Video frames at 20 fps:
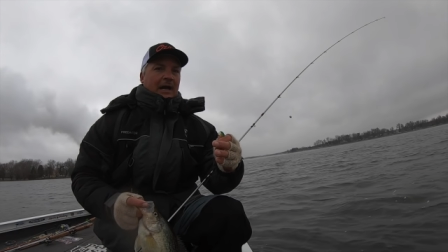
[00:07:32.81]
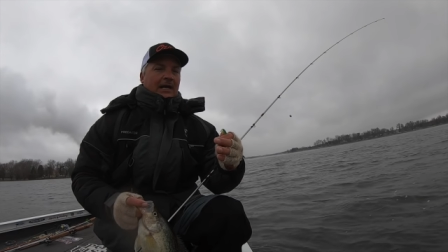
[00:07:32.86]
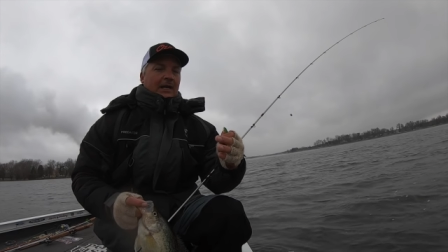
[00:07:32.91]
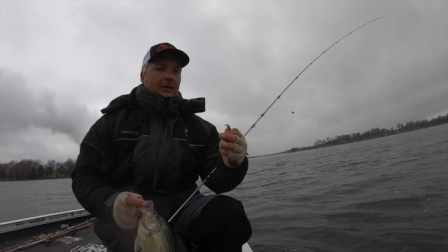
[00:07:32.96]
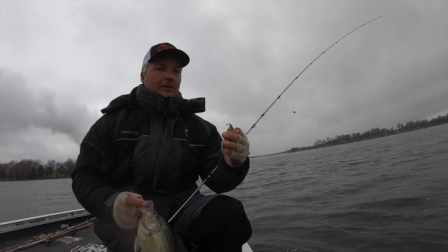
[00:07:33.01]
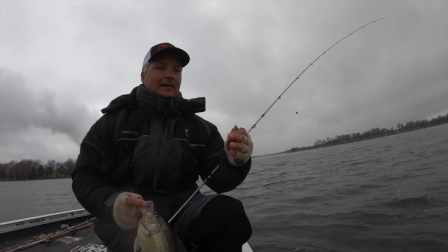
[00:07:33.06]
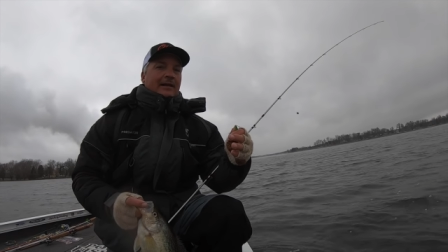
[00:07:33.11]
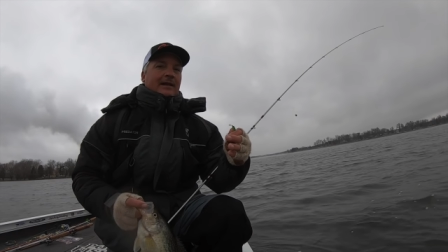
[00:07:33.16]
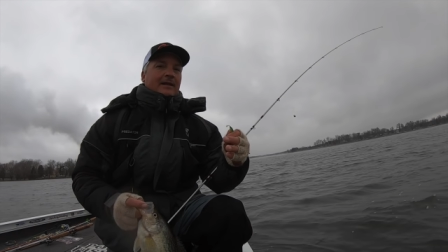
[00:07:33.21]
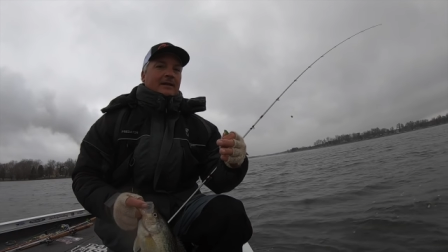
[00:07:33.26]
I
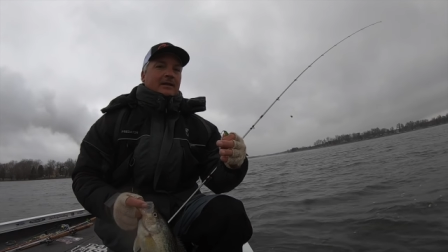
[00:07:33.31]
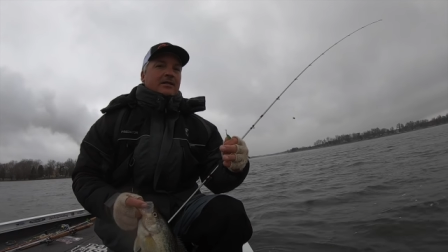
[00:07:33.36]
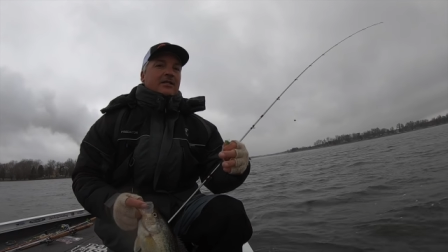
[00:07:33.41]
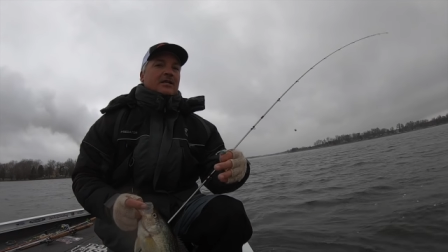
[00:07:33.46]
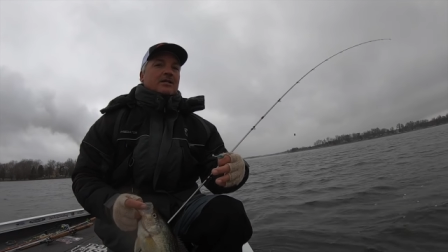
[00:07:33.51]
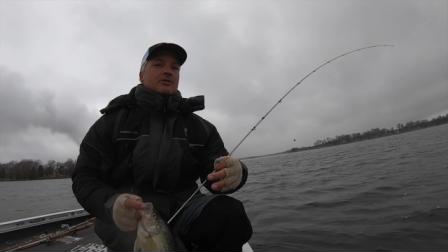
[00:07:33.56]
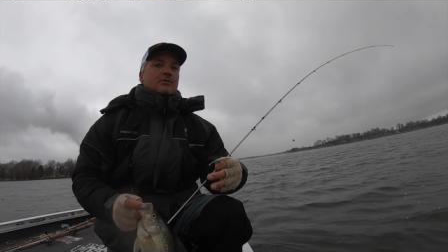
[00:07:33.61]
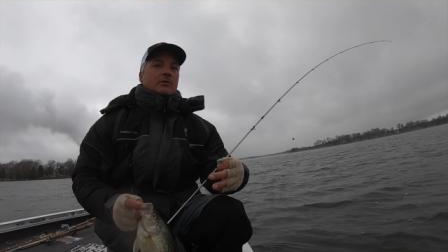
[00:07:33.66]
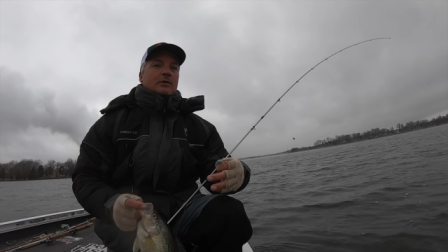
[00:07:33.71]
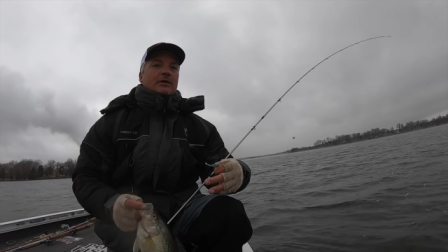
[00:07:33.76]
know that on the
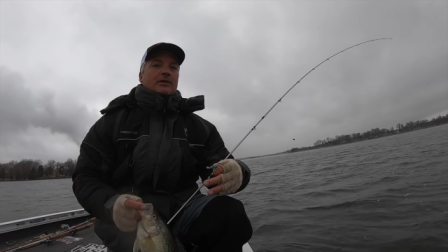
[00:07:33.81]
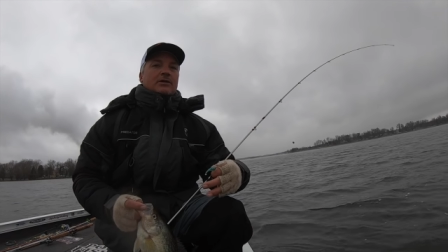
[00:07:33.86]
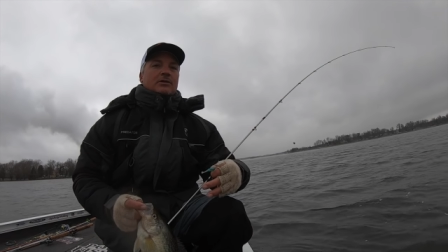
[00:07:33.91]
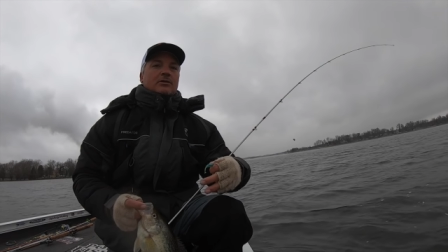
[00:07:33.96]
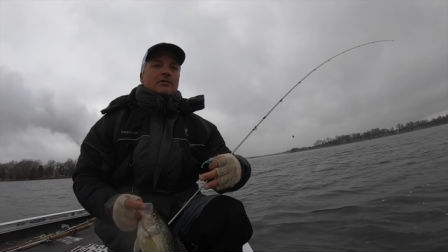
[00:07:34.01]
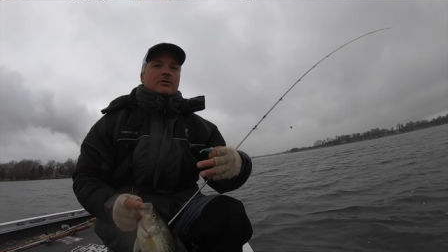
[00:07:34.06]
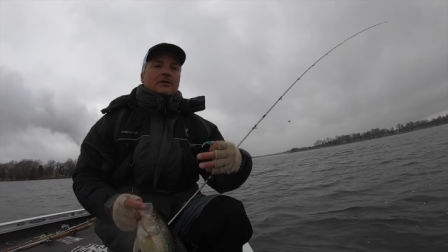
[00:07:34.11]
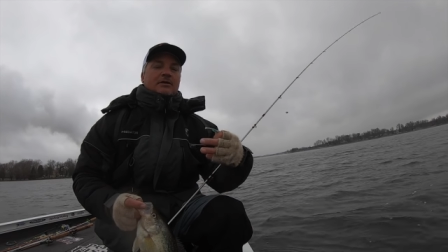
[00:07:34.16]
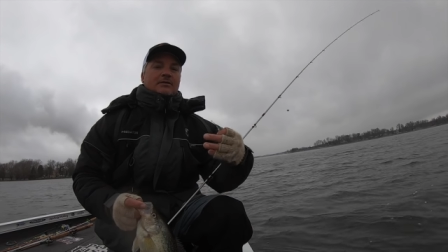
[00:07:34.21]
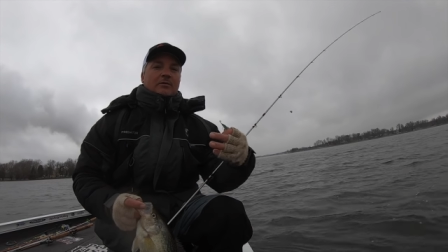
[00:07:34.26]

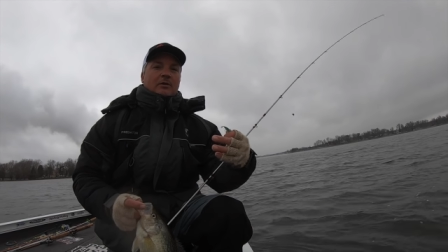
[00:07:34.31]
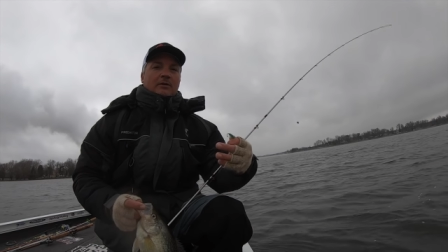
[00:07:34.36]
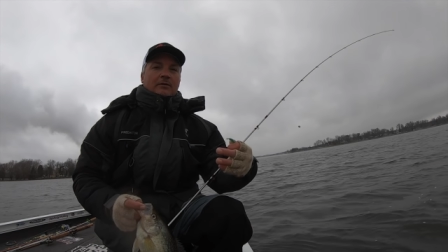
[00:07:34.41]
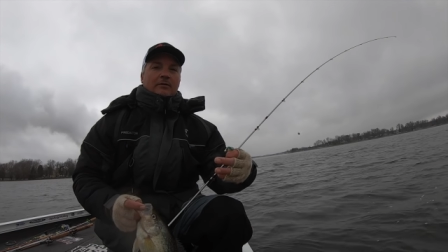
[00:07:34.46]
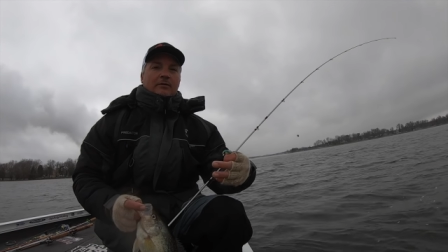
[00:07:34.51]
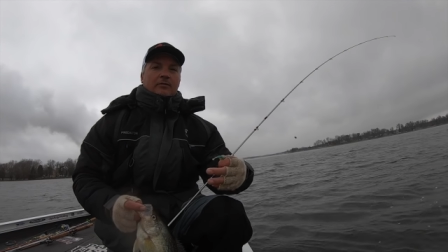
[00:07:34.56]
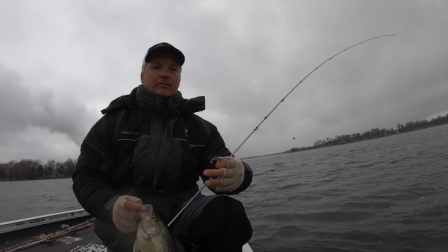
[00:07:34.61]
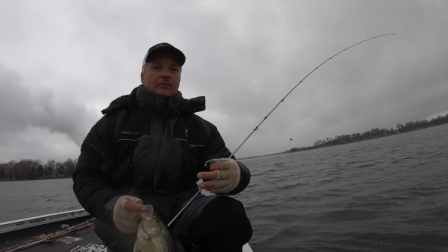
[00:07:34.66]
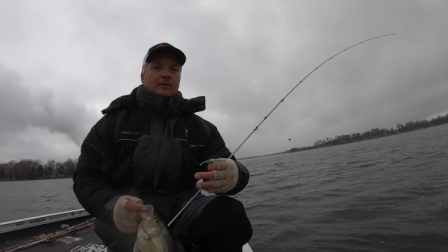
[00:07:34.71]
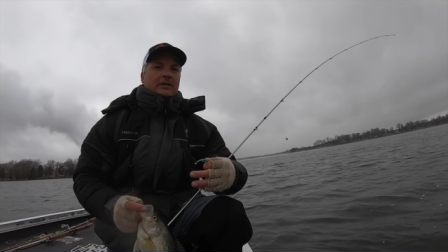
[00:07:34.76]
1022, the
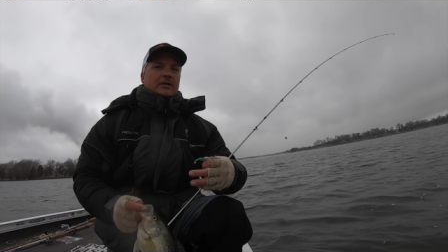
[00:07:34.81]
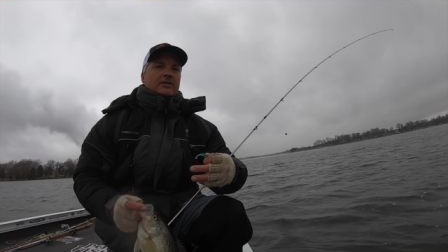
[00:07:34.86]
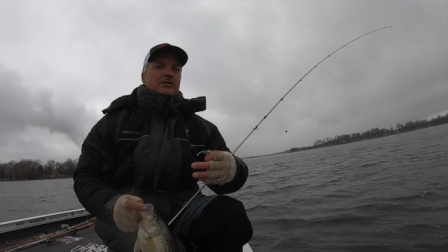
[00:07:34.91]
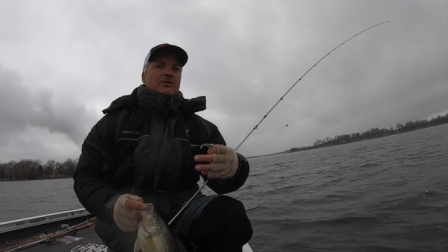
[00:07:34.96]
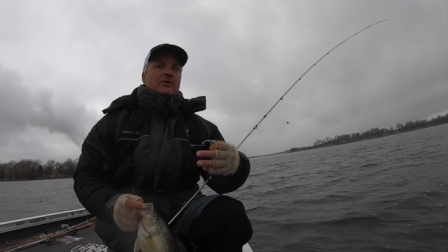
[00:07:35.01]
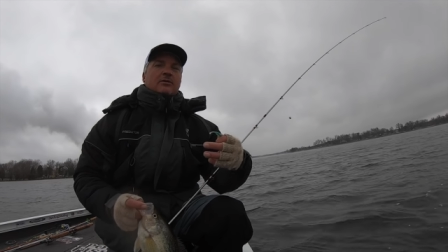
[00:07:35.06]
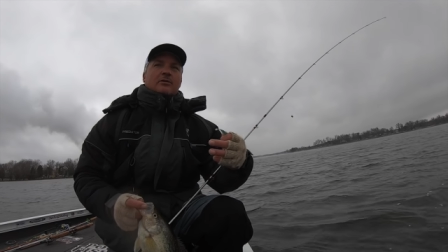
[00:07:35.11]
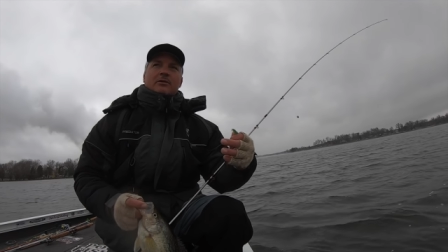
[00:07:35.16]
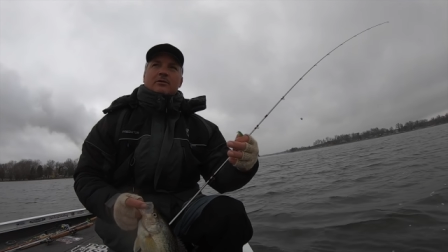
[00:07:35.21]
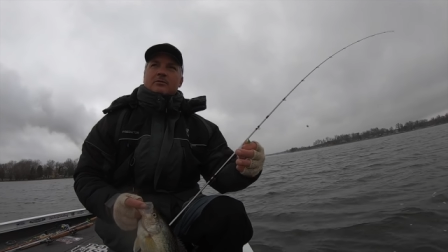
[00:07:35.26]

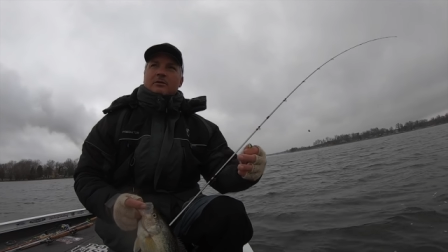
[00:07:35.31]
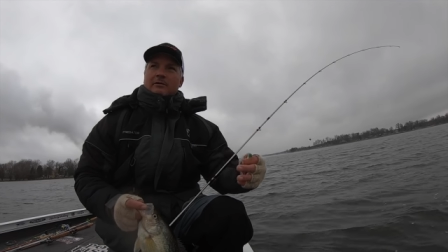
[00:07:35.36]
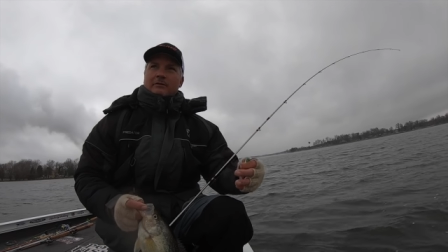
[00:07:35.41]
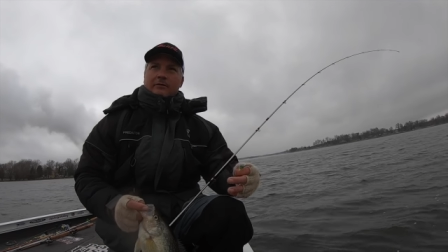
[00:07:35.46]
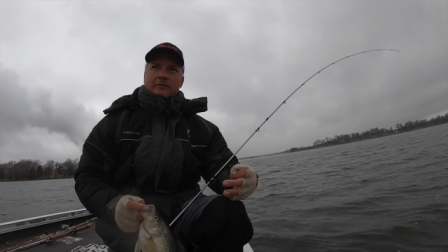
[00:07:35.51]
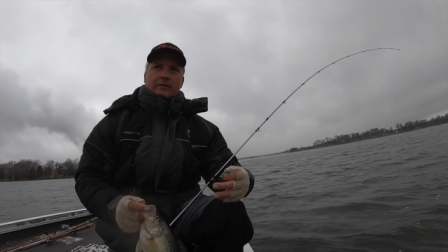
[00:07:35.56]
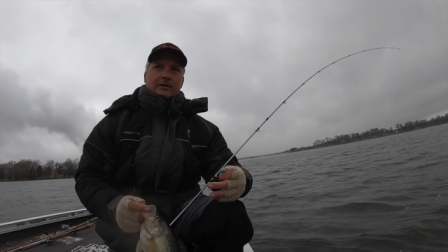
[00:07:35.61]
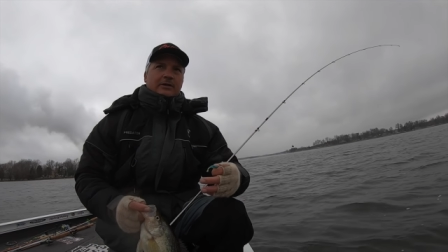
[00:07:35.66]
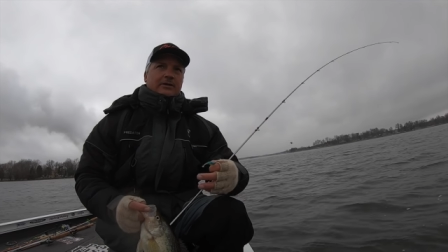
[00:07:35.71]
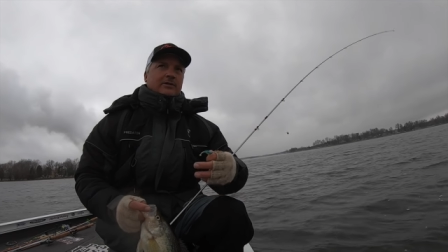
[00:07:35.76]
1222, the
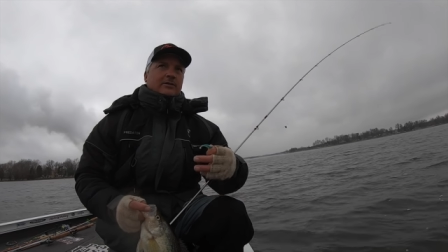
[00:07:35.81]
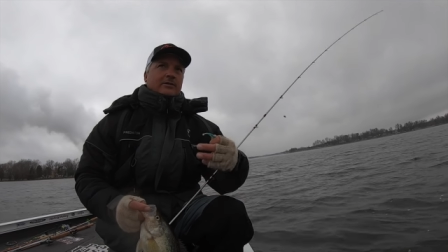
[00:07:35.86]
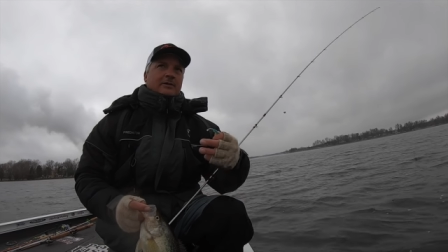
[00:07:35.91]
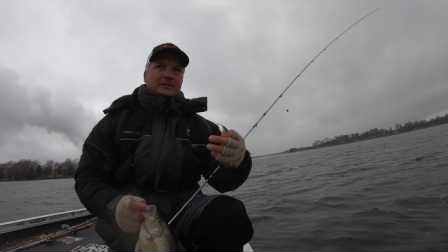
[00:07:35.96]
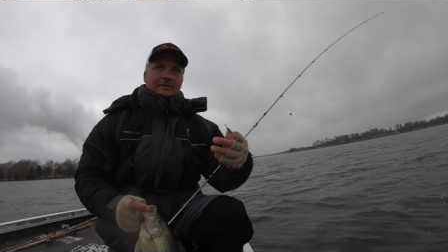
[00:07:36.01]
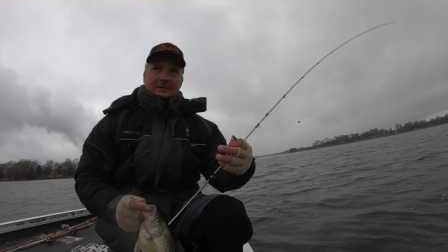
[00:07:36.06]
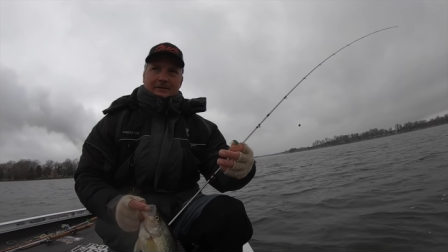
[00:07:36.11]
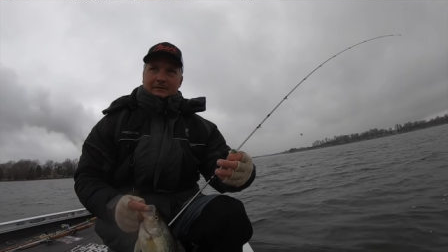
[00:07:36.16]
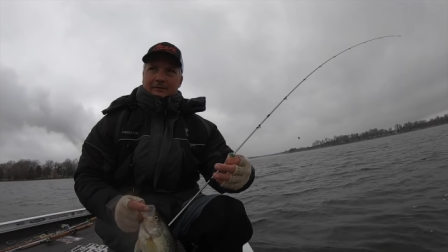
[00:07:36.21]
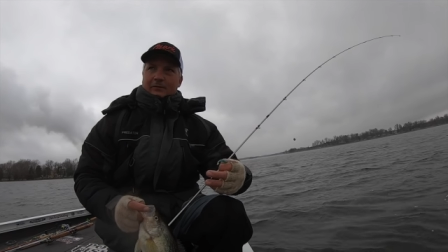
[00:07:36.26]
1242, the
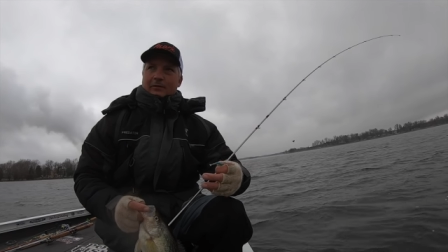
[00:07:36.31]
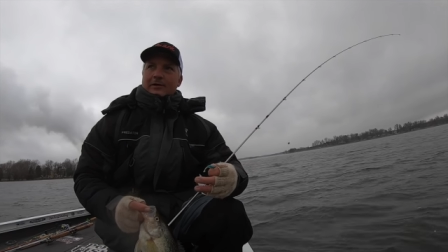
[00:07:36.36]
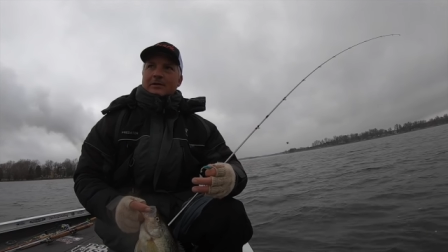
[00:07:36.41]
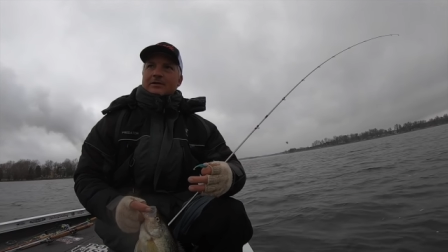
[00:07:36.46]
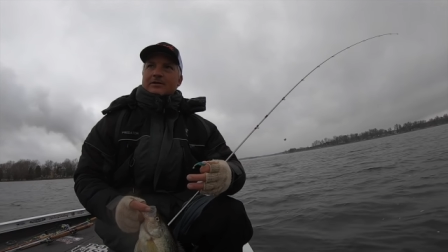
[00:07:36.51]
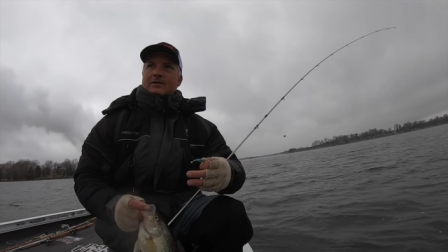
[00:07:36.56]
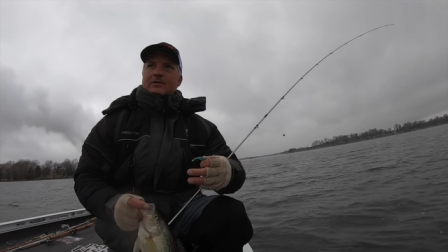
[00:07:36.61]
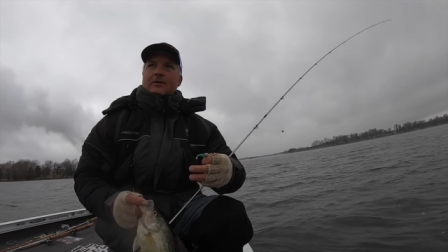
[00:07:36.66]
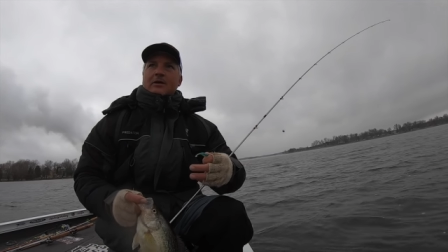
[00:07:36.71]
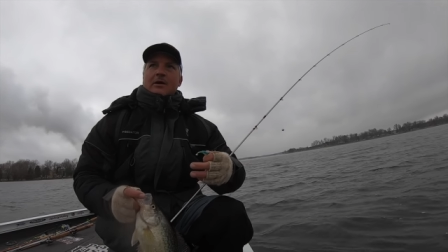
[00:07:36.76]

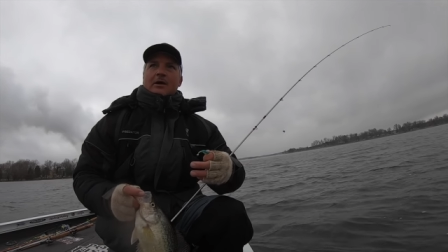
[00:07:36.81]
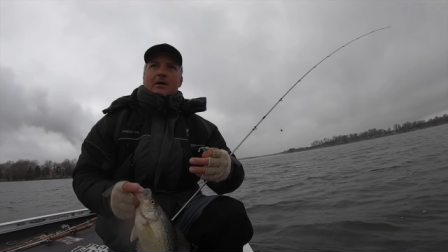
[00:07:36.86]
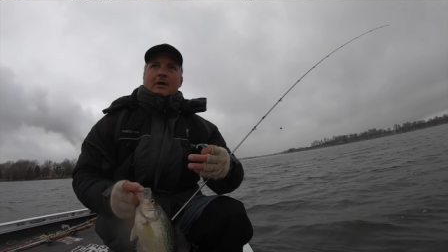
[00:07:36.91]
1042,